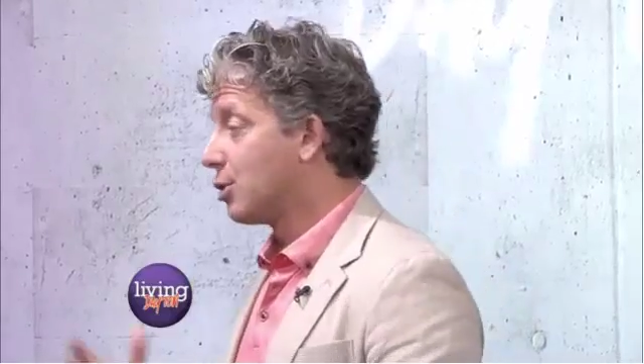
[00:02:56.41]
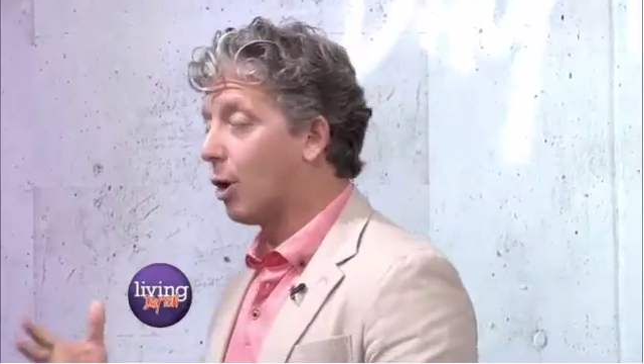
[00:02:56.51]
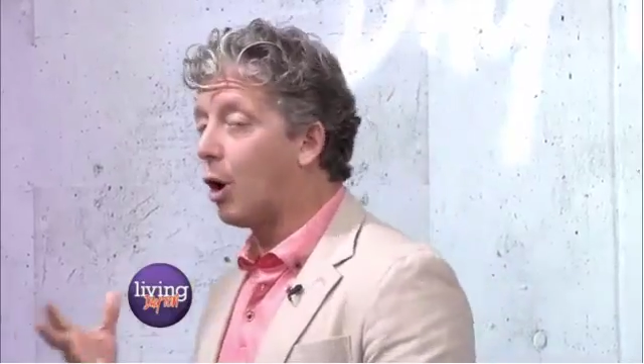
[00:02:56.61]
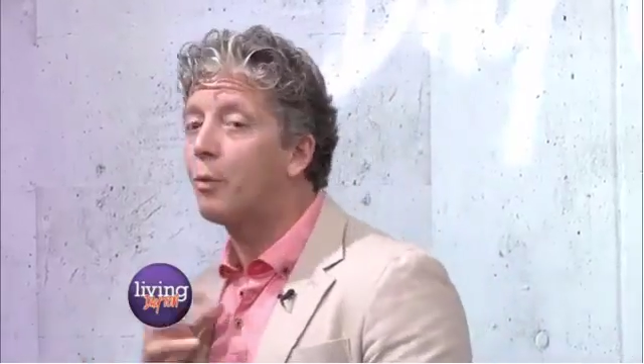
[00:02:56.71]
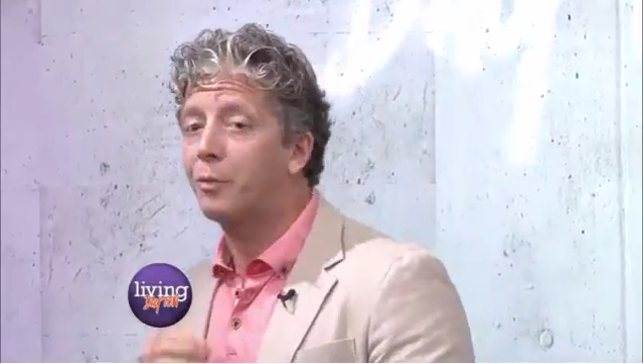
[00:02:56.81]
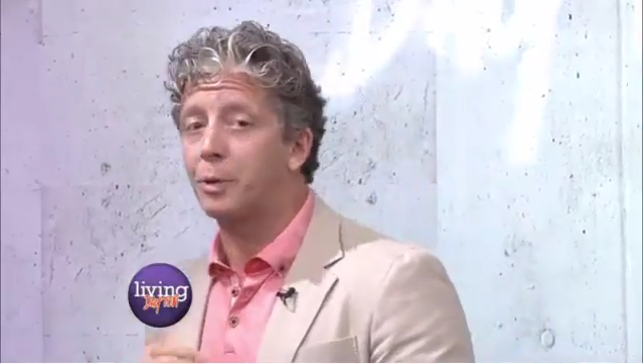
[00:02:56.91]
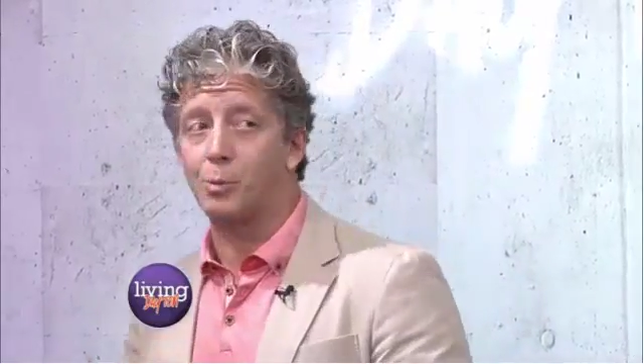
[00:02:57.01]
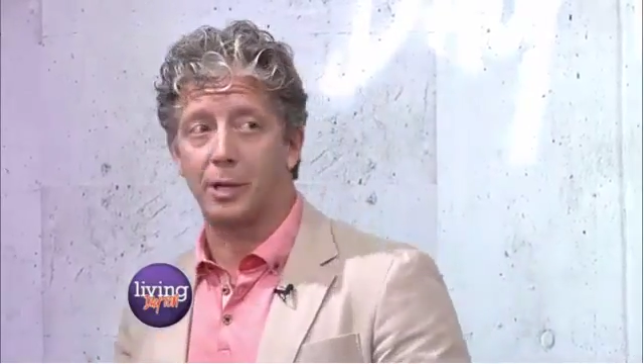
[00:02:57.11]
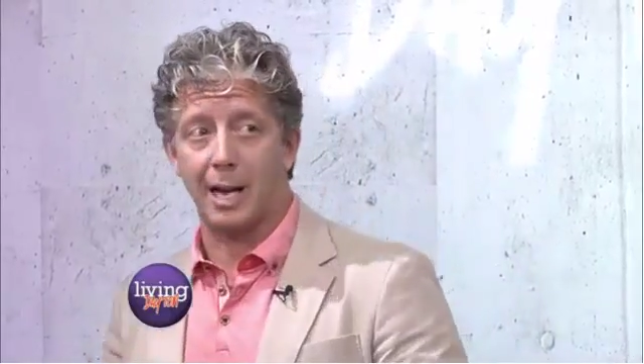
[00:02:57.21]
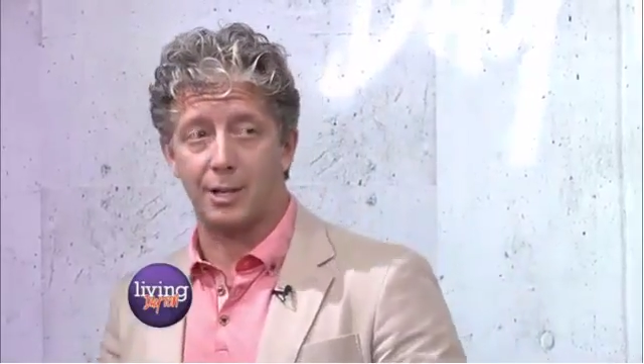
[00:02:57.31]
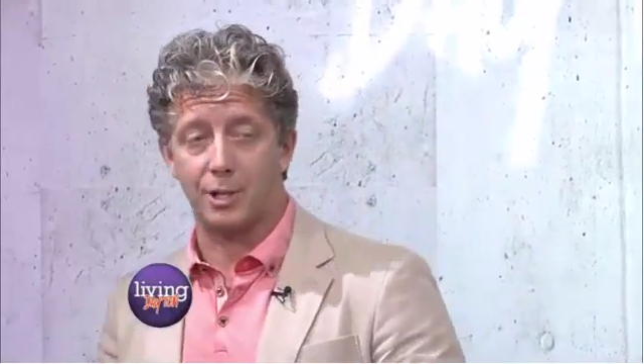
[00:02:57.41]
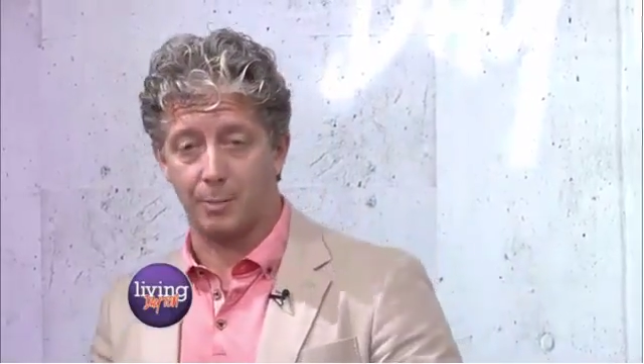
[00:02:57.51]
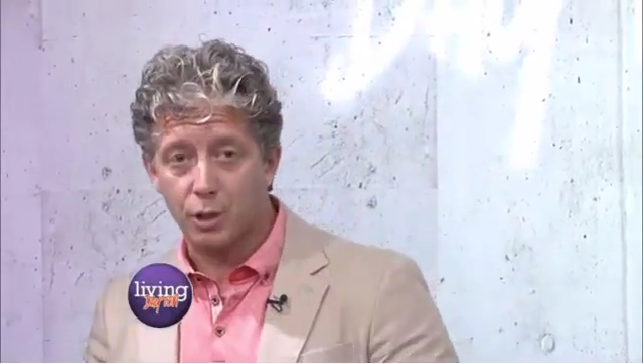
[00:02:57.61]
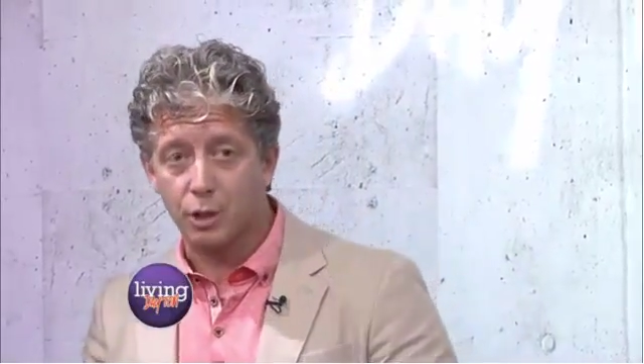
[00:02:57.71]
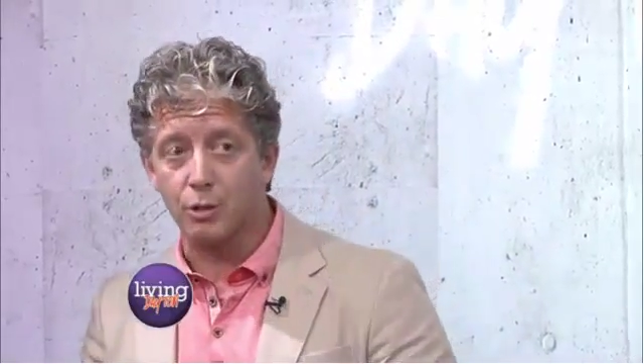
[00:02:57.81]
So hopefully we'll catch
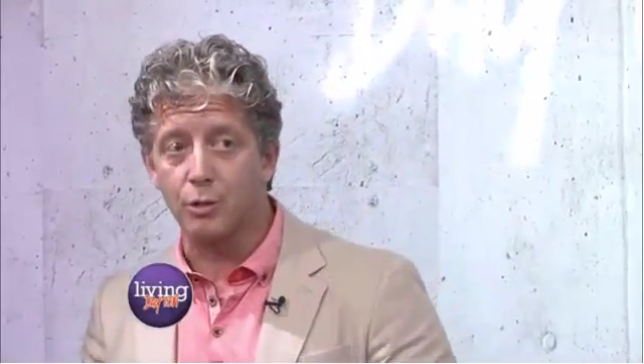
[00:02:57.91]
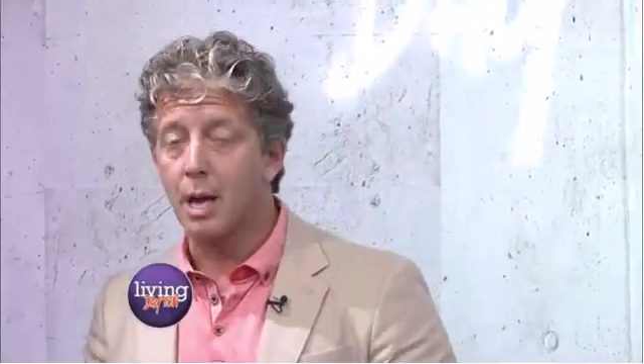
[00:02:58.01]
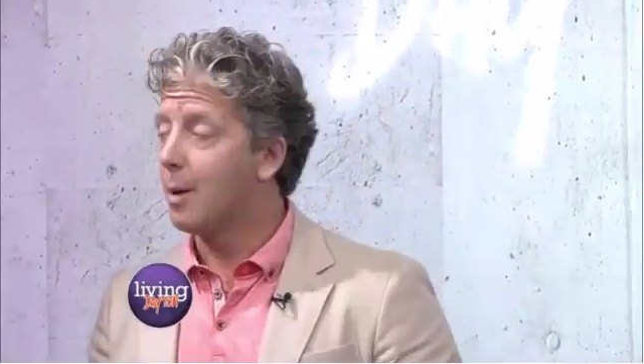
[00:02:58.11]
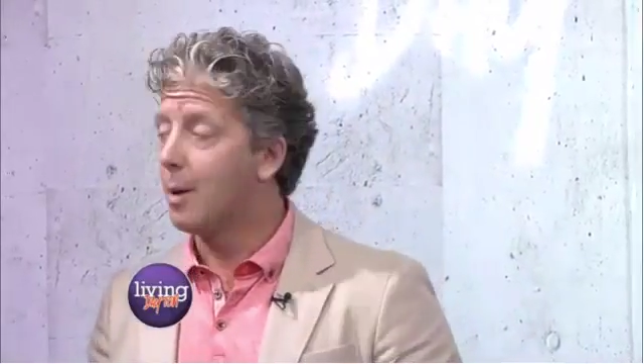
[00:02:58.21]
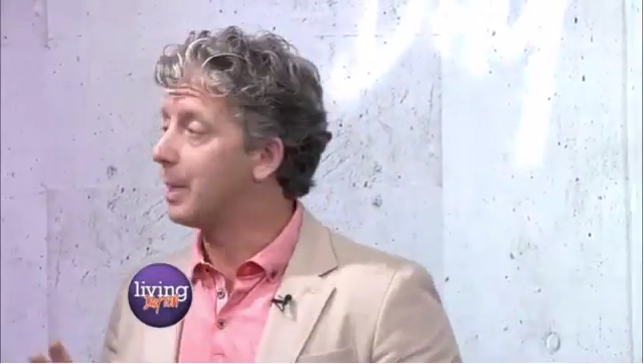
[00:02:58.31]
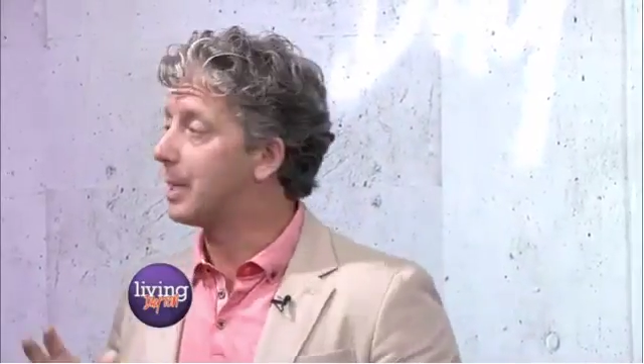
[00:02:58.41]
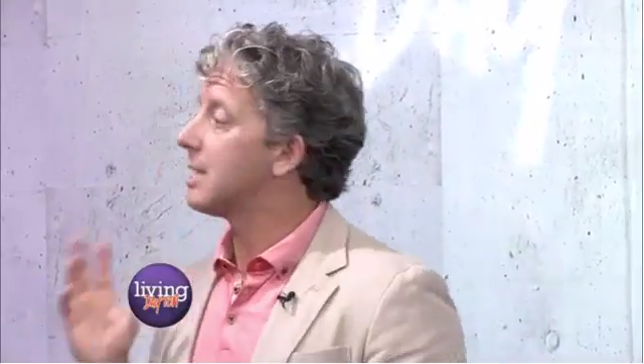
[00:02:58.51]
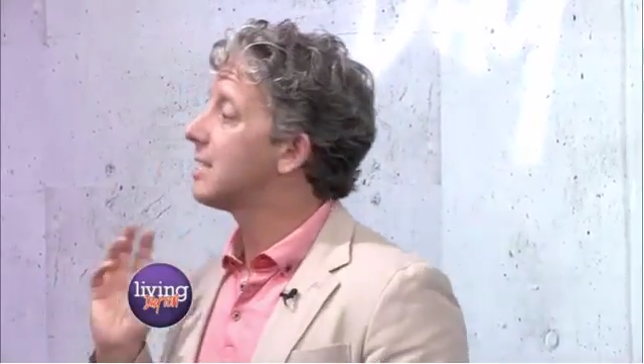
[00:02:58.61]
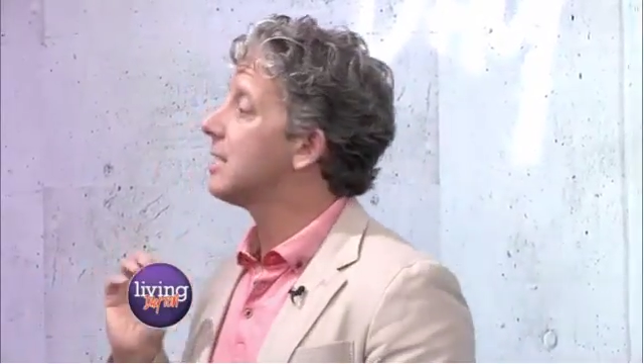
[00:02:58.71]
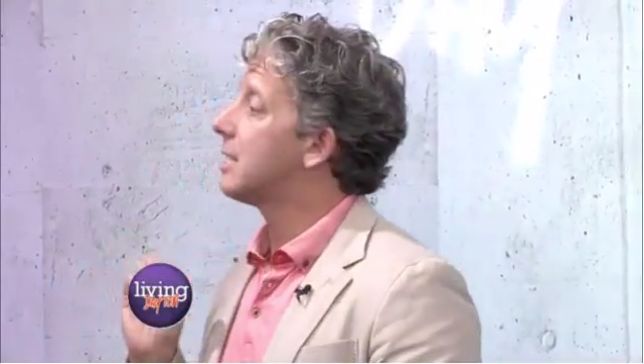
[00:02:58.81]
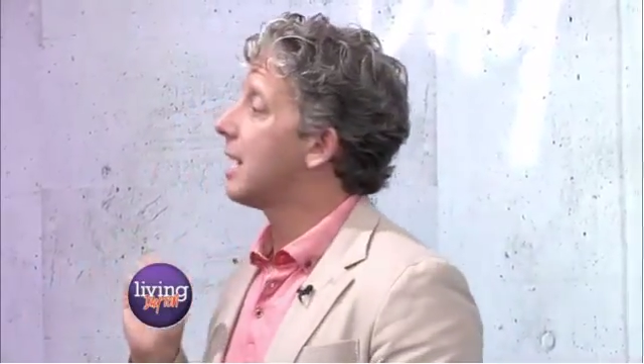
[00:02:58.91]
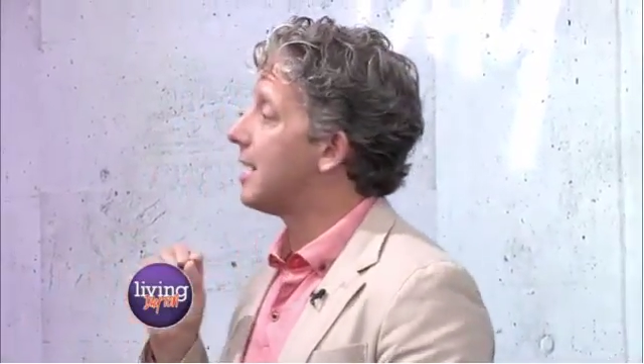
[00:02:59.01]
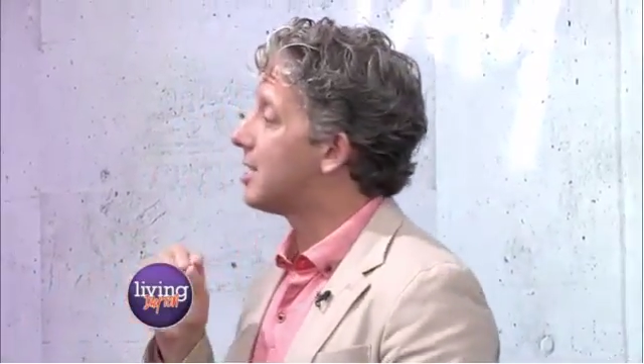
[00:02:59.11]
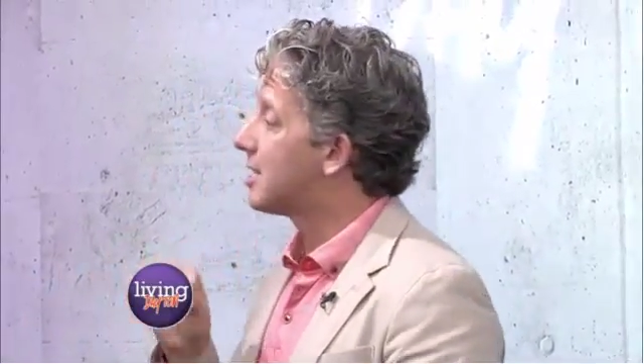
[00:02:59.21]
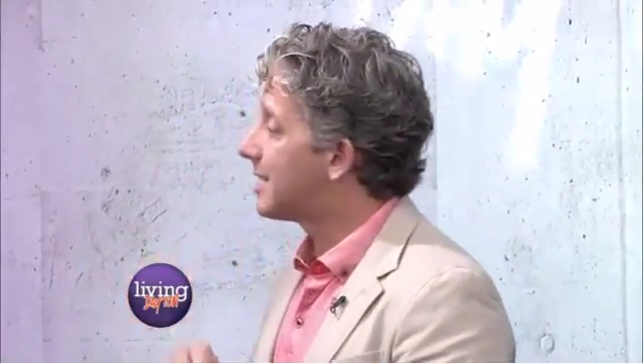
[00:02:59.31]
up soon because this is
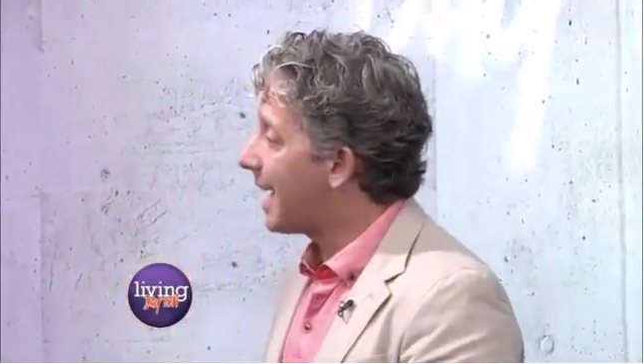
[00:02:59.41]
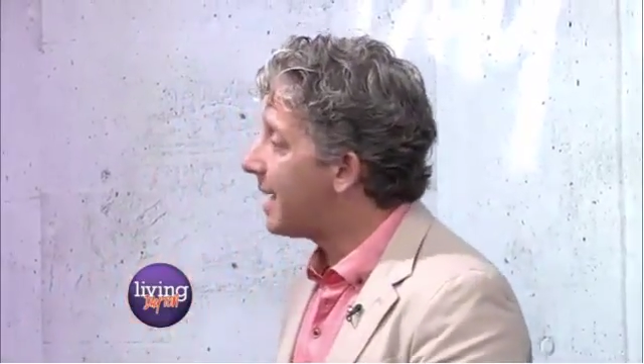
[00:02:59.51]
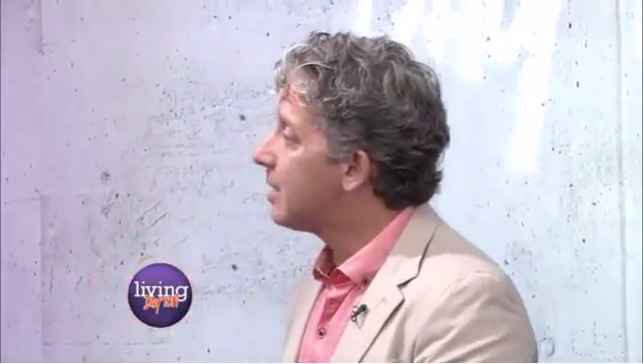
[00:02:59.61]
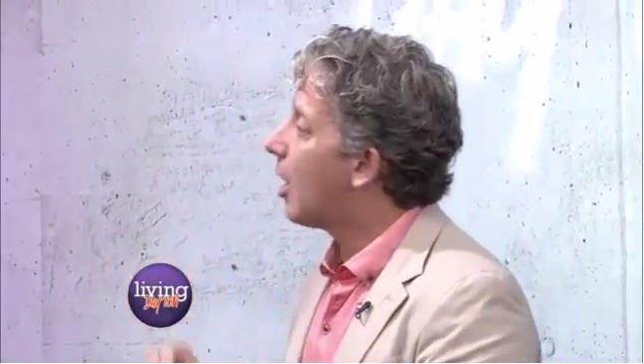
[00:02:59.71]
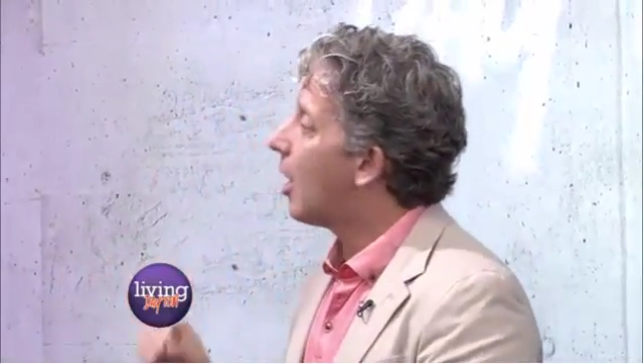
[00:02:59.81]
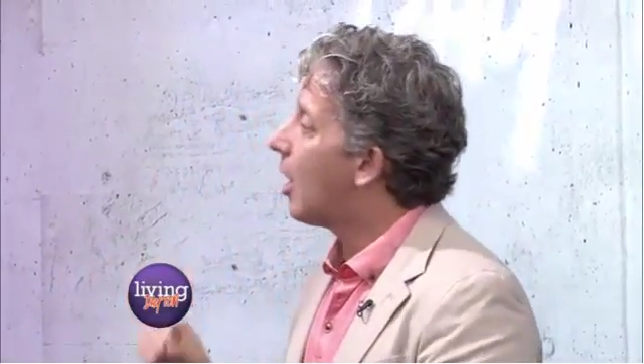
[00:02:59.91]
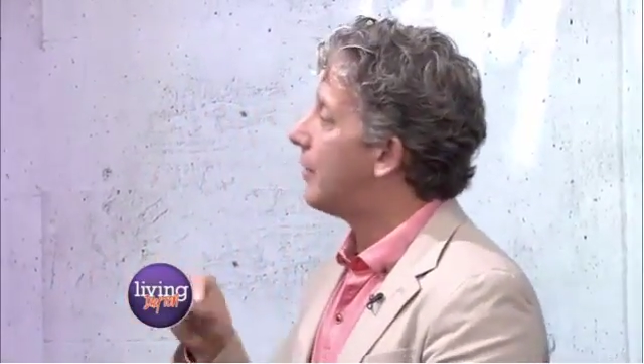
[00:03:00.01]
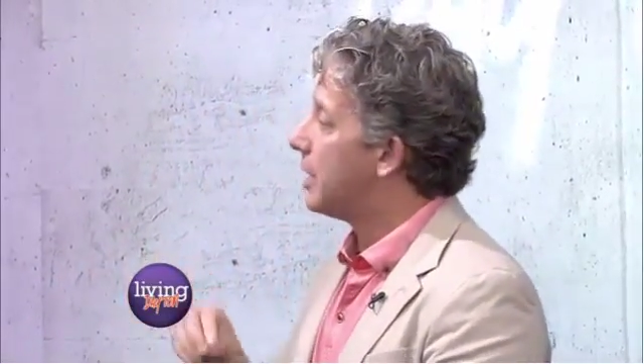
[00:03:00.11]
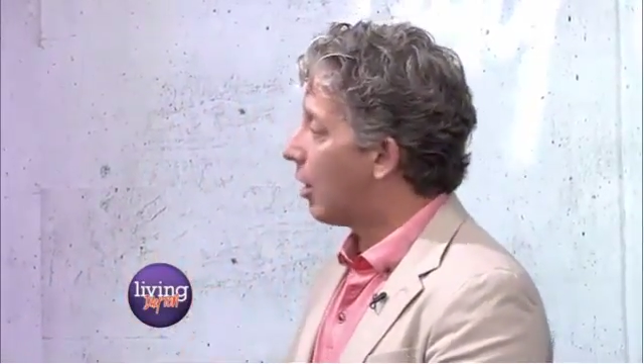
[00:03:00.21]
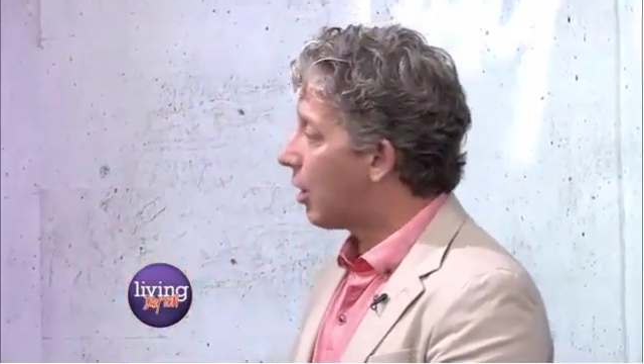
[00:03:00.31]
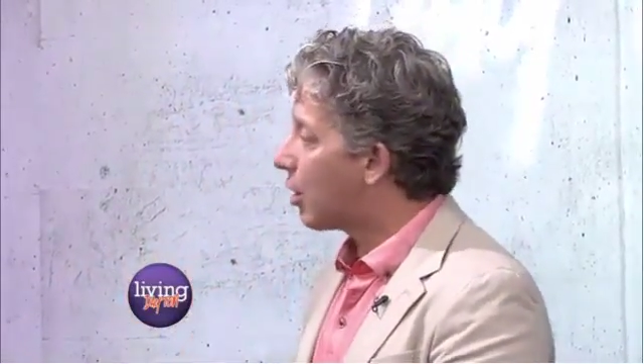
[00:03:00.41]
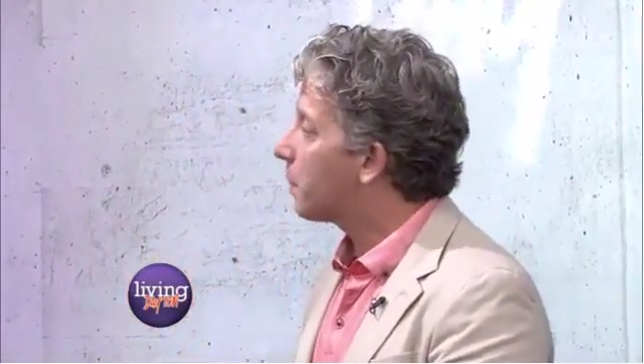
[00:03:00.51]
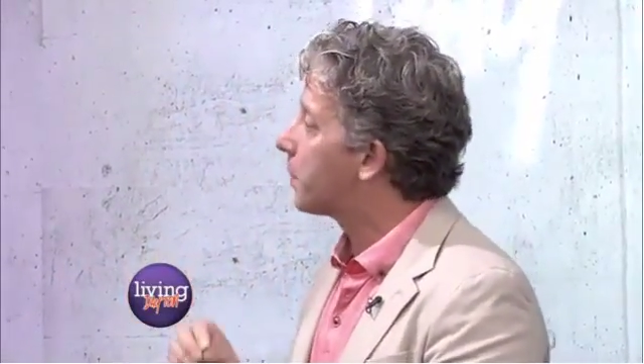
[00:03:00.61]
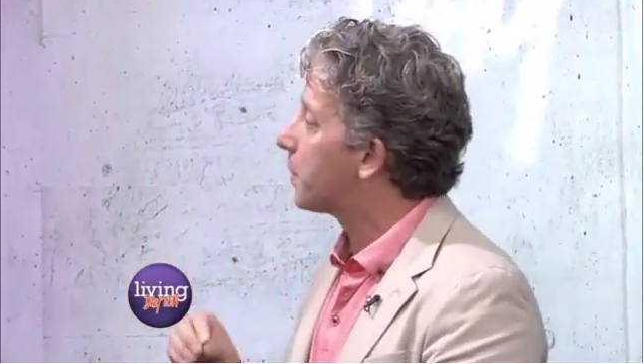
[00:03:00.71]
a state-of-the-art